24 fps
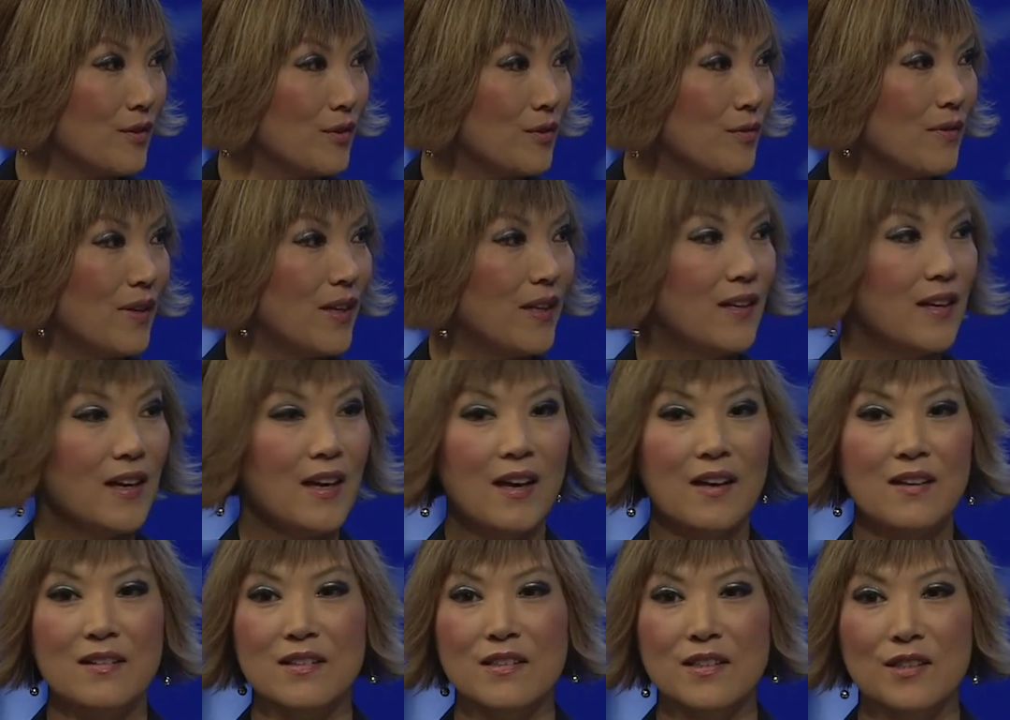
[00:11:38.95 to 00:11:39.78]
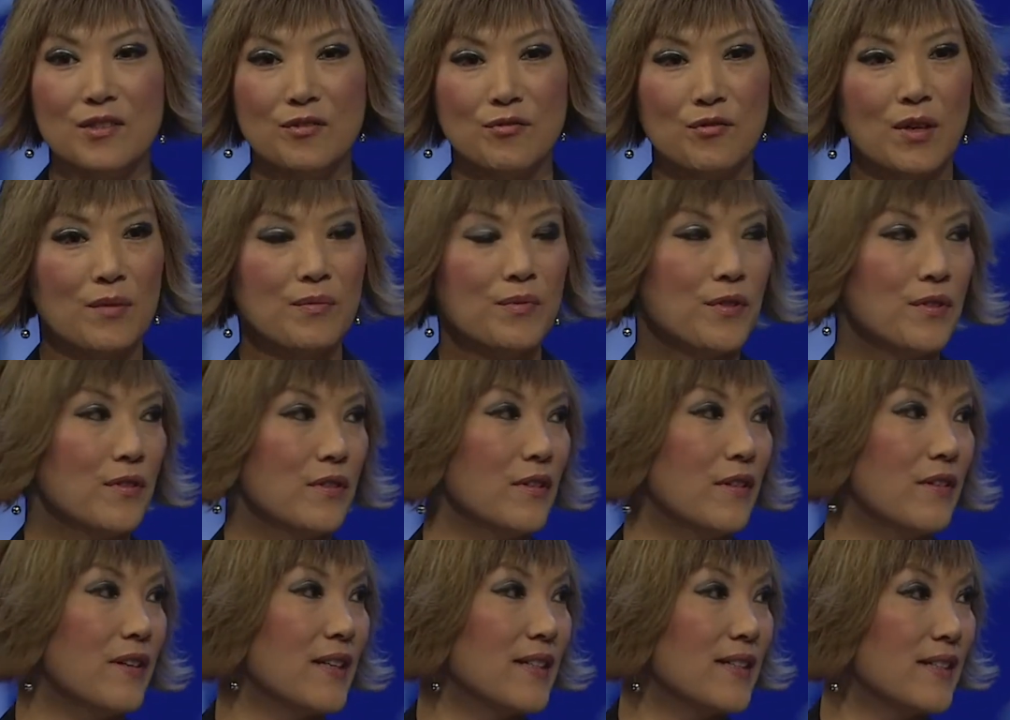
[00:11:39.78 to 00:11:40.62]
to any kind of disruption
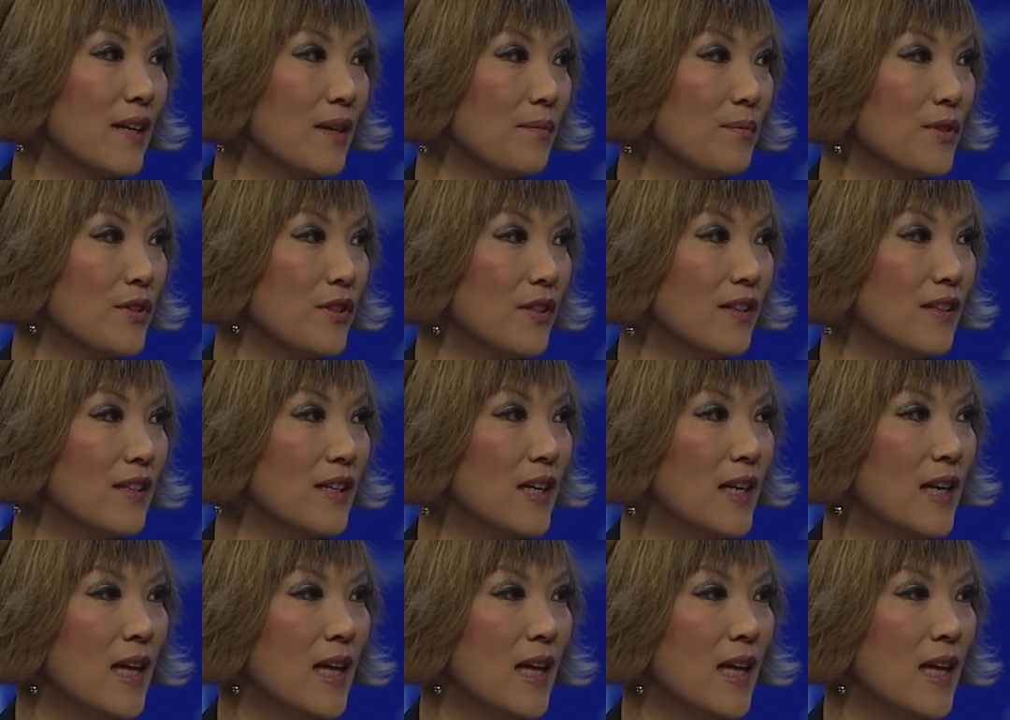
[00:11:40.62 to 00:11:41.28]
or exception,